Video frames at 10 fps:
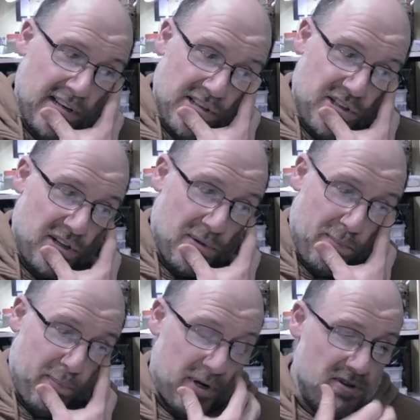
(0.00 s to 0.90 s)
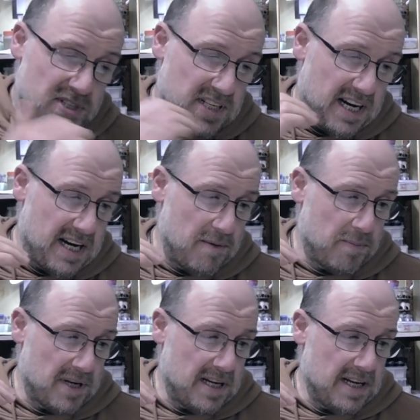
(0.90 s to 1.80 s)
to boost up
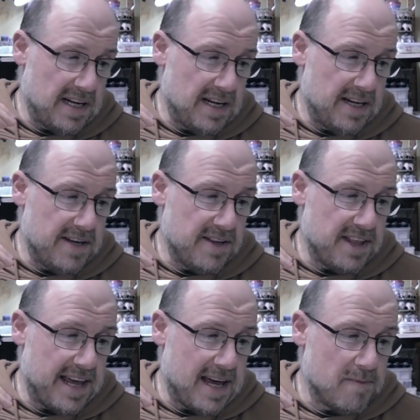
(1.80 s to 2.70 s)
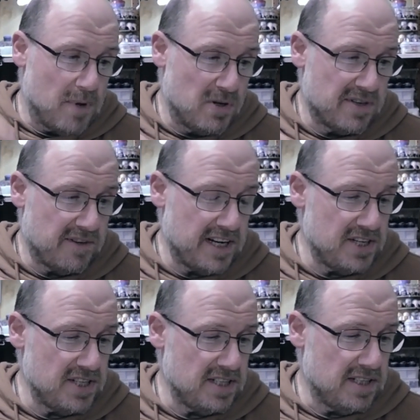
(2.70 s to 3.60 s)
uh, their
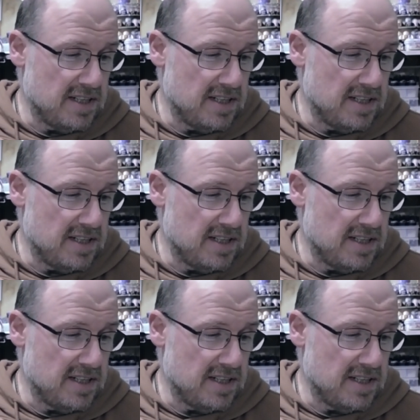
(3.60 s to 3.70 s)
motivation.